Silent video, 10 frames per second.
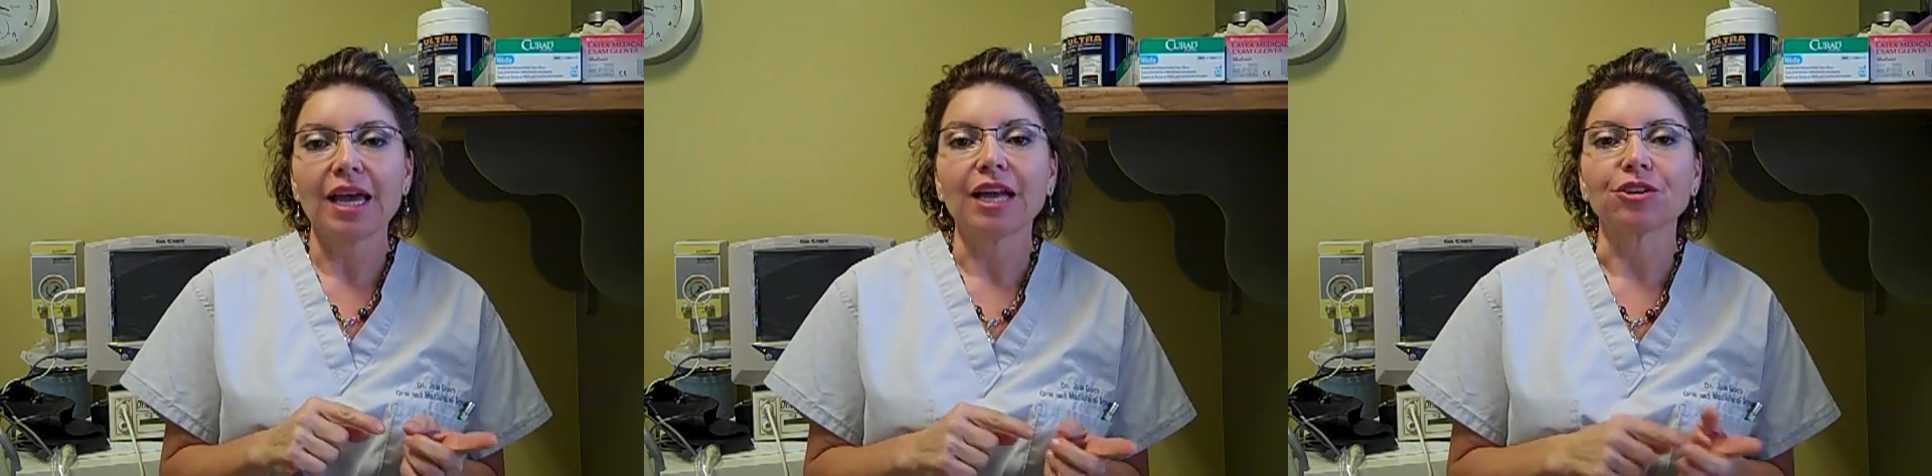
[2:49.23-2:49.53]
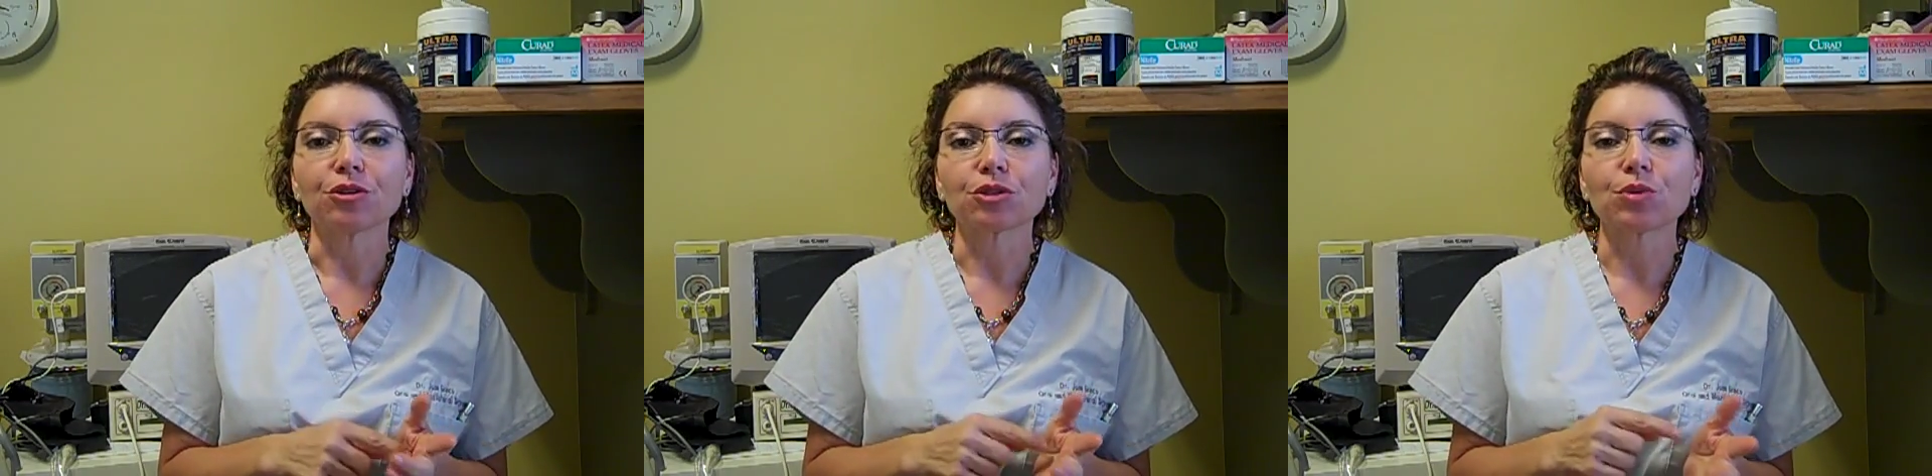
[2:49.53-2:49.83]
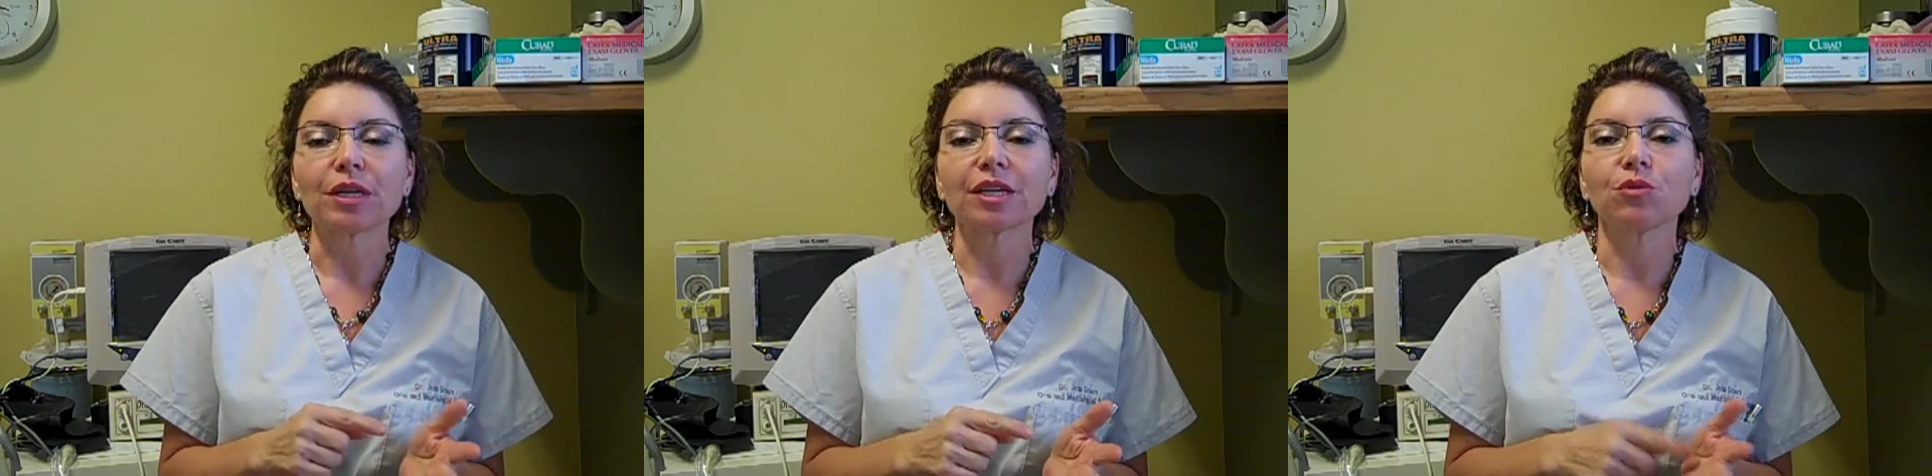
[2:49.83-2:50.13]
And your
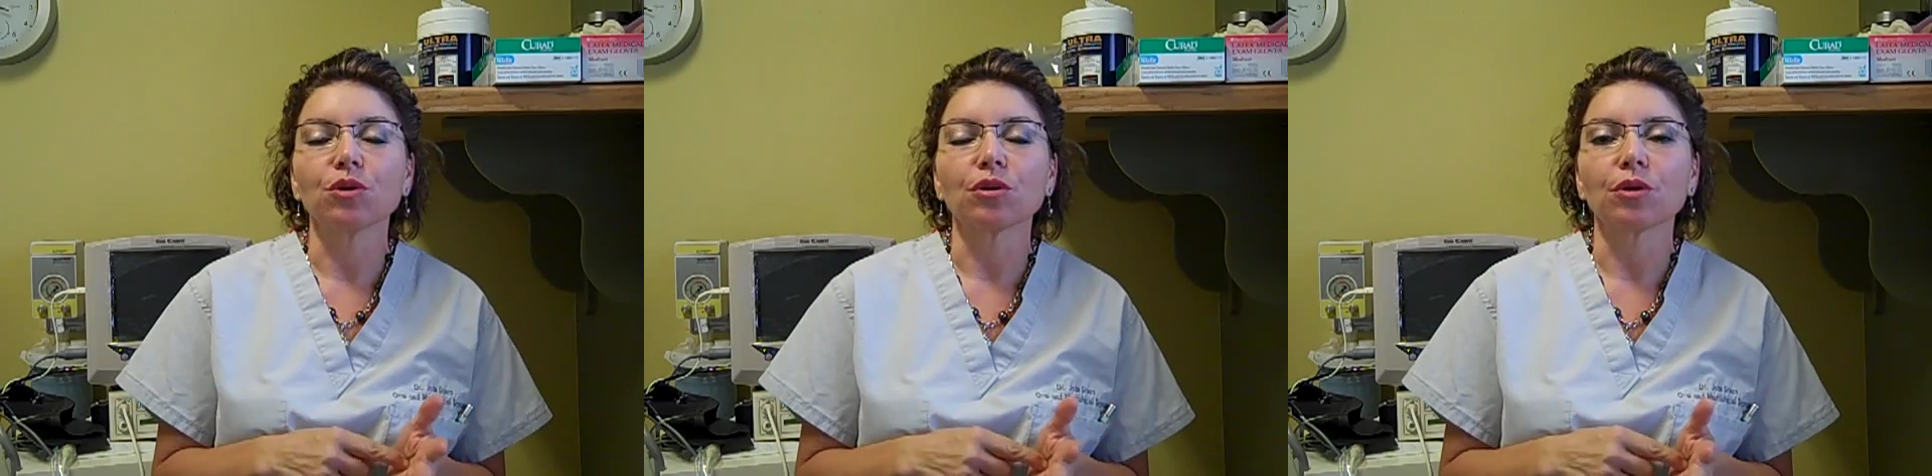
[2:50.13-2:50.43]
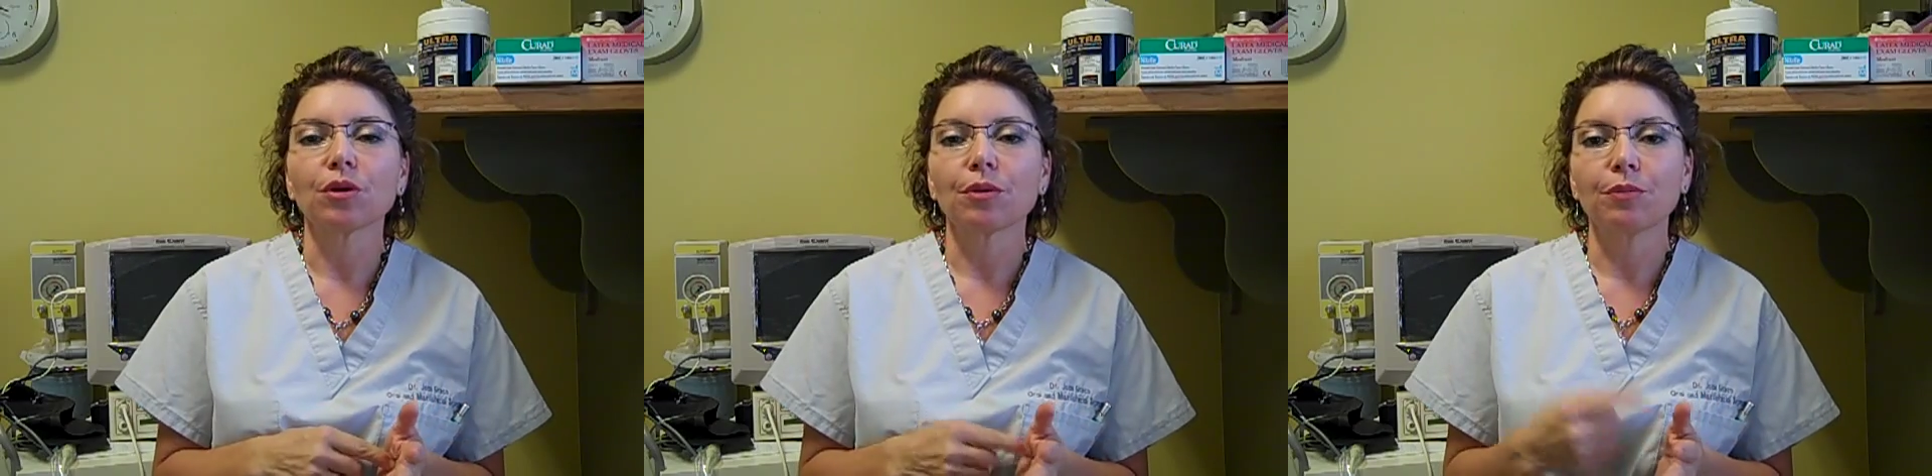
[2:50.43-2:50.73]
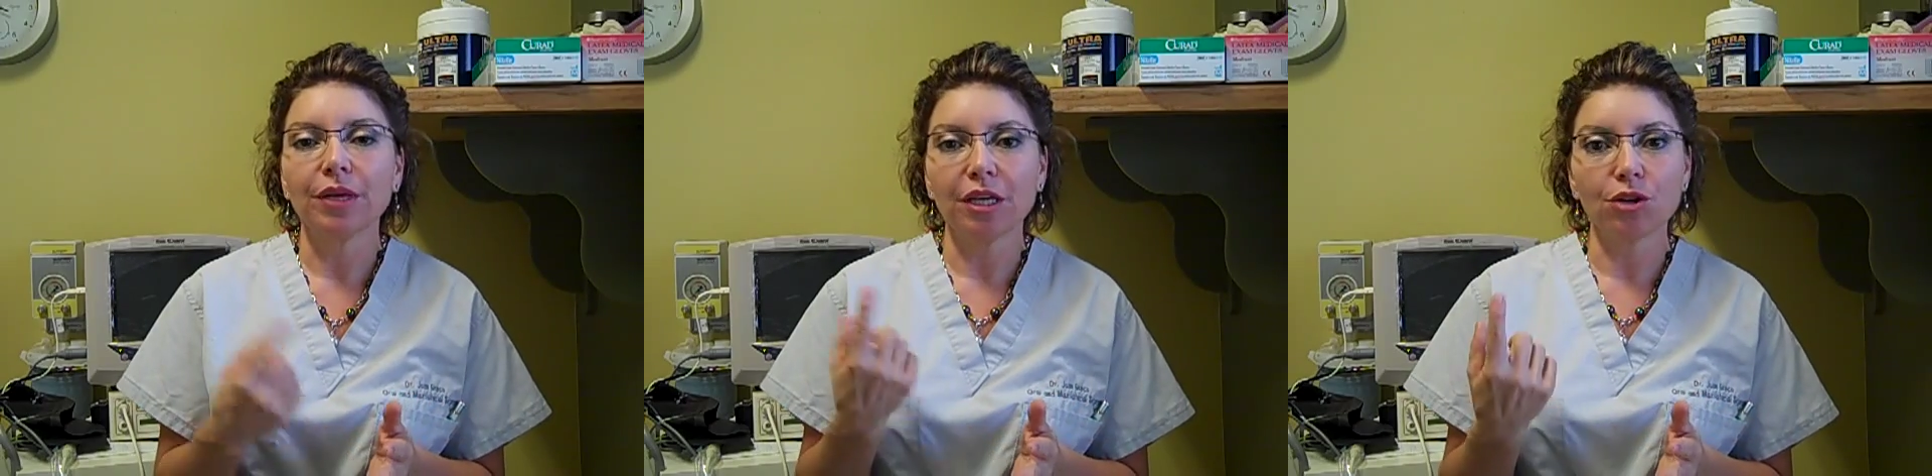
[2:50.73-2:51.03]
swelling will
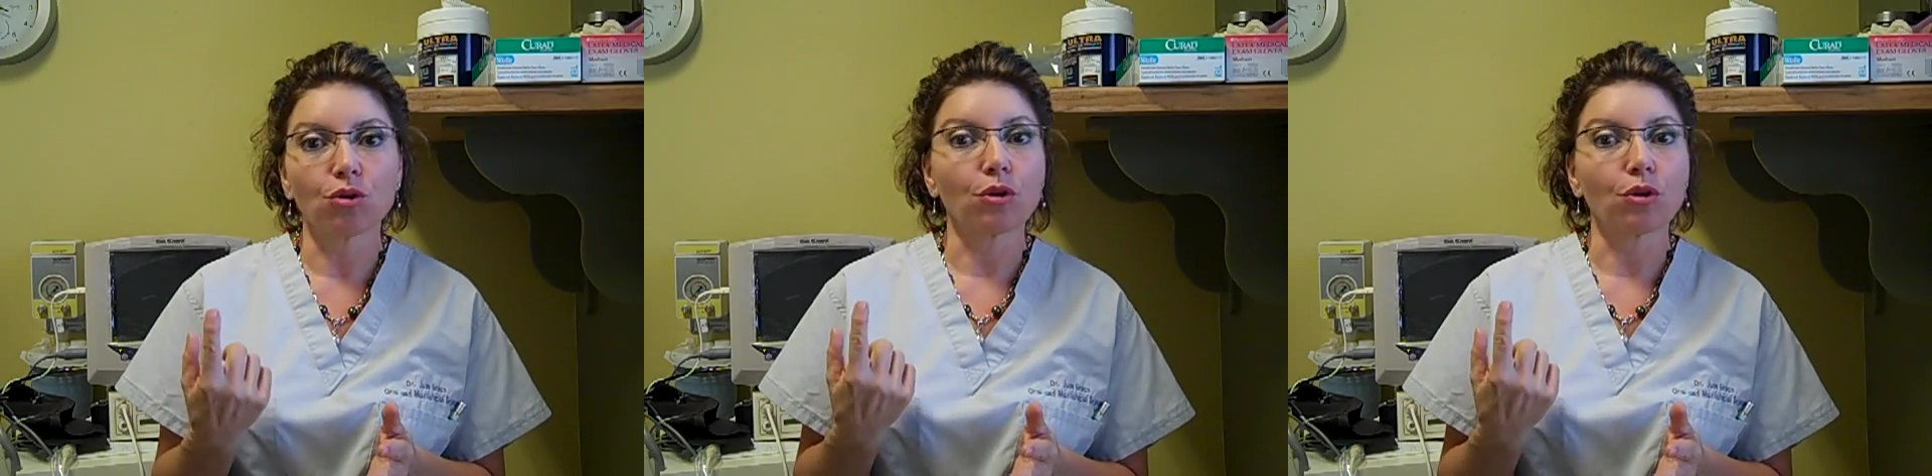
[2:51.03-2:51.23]
peak